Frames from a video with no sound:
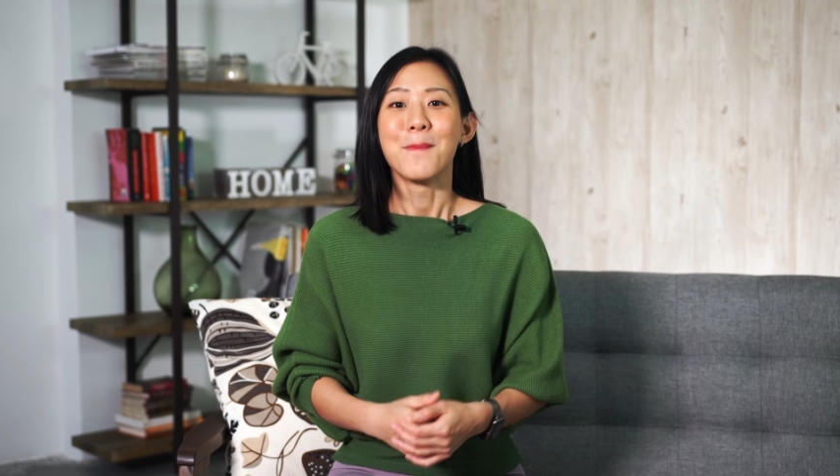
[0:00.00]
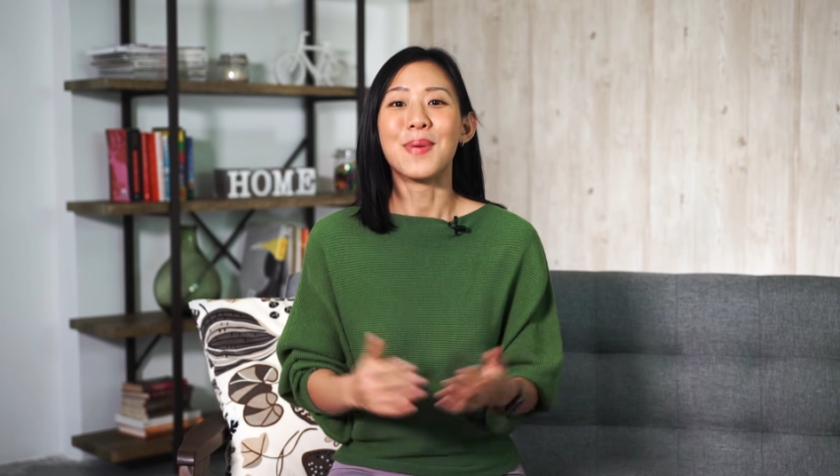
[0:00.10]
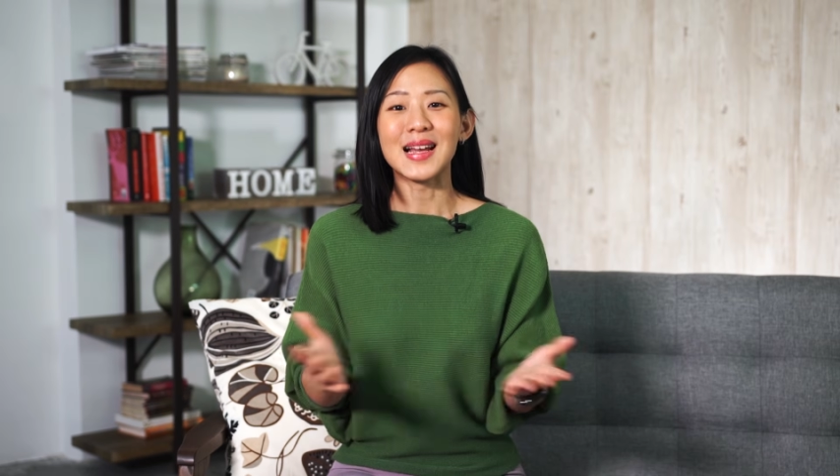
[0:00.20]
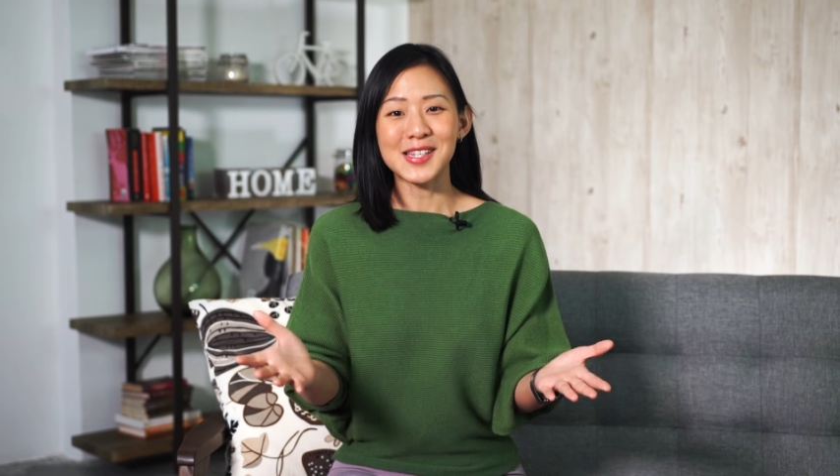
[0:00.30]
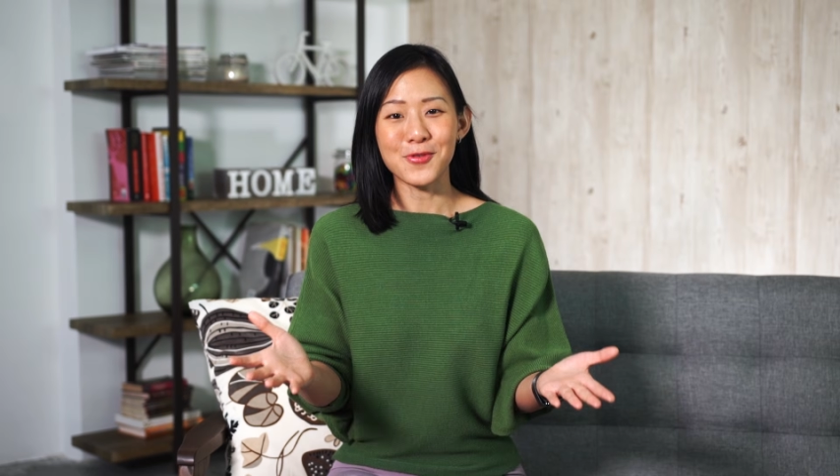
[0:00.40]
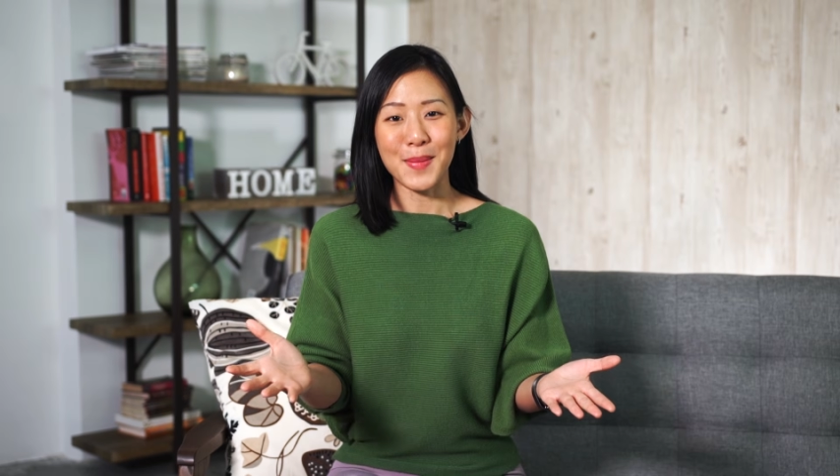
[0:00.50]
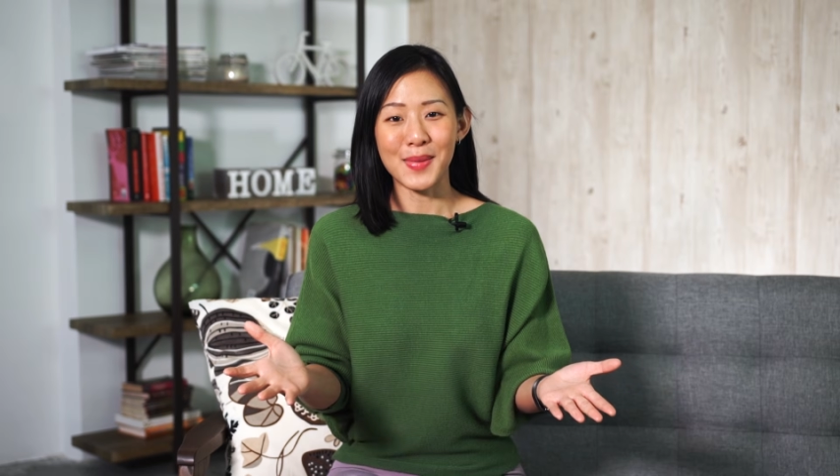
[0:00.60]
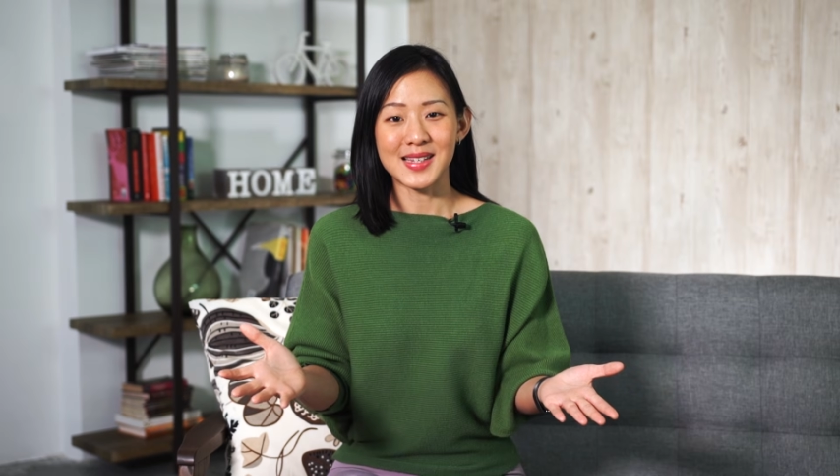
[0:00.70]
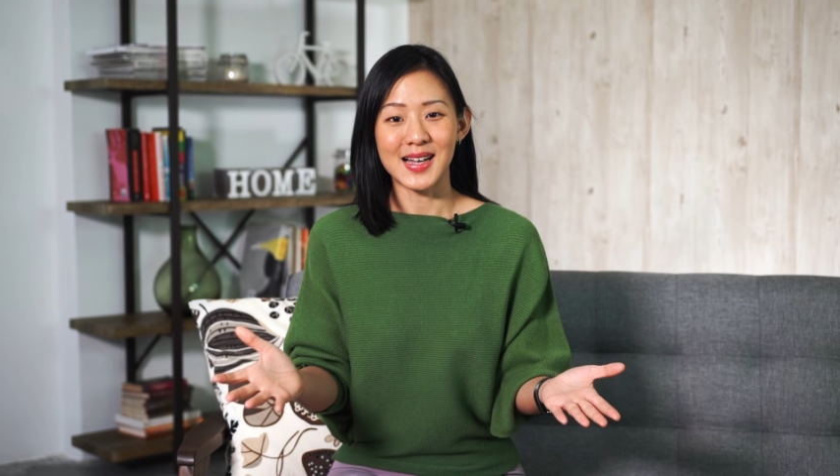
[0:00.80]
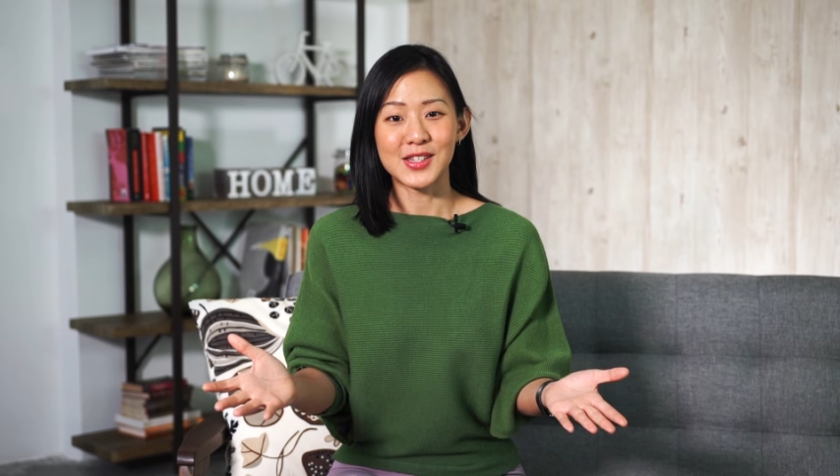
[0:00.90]
Blessed
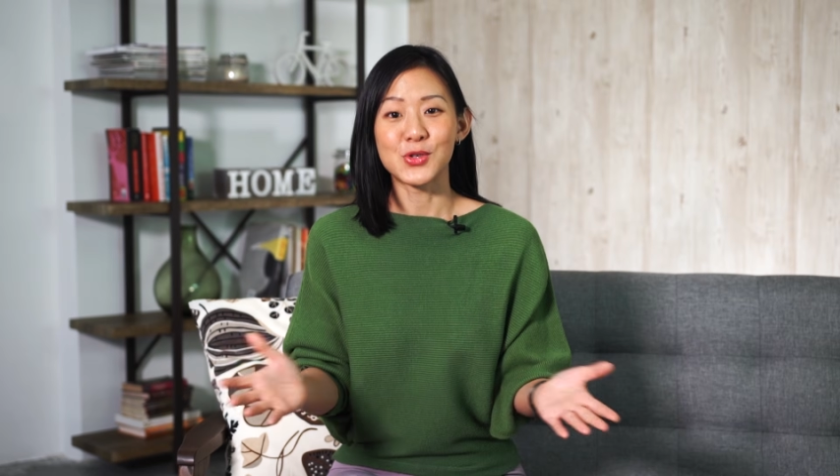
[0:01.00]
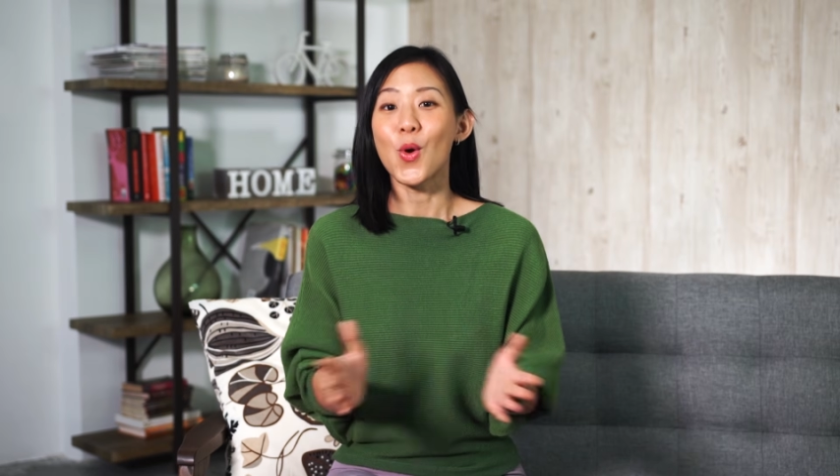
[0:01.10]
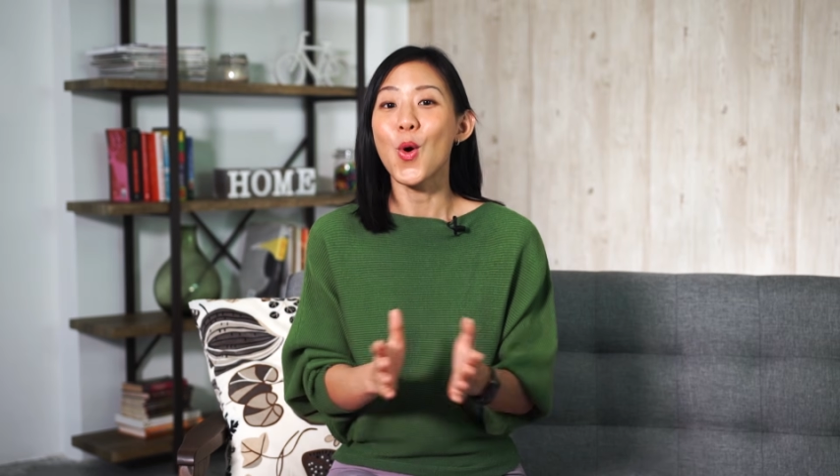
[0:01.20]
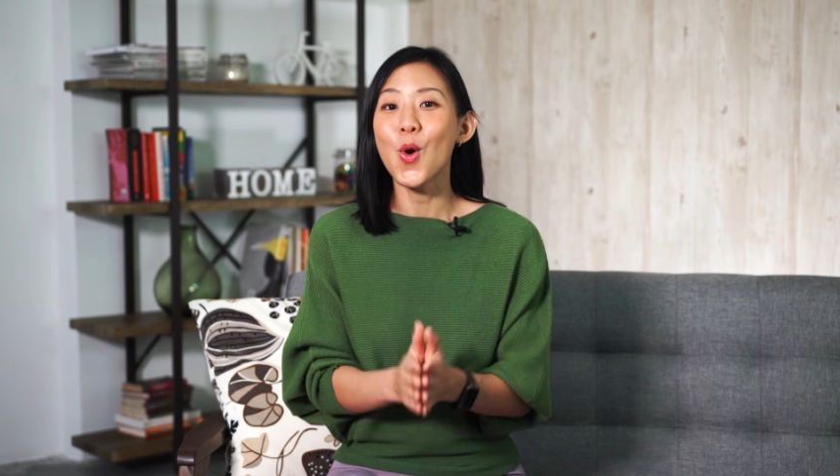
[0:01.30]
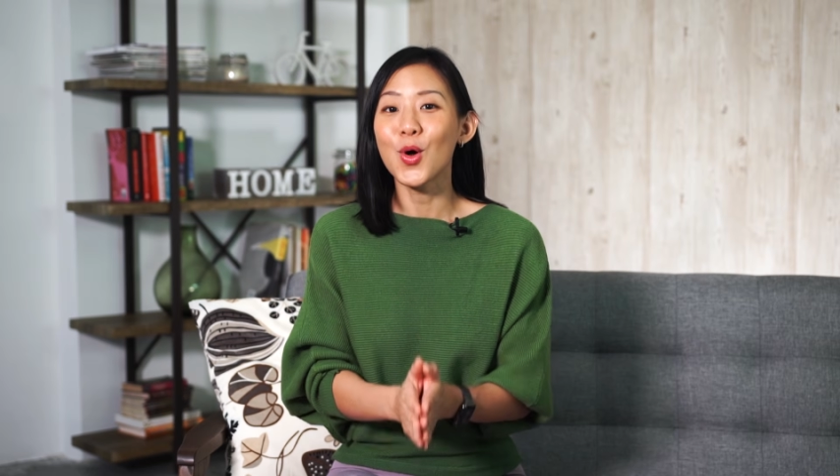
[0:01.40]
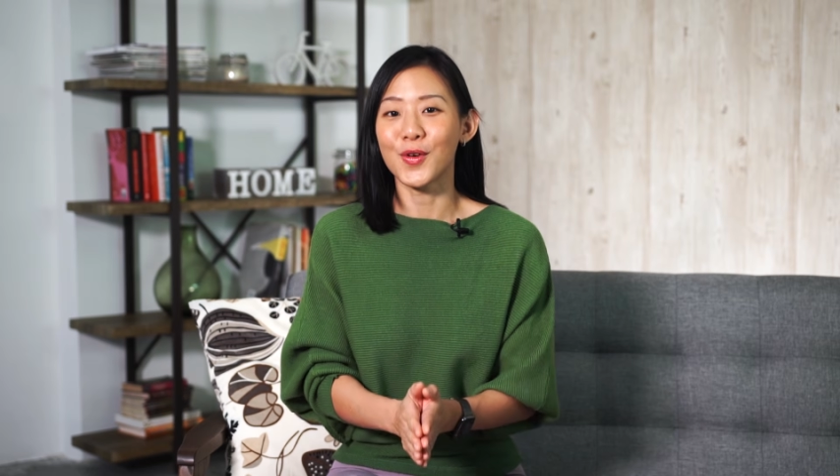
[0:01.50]
Ramadan to all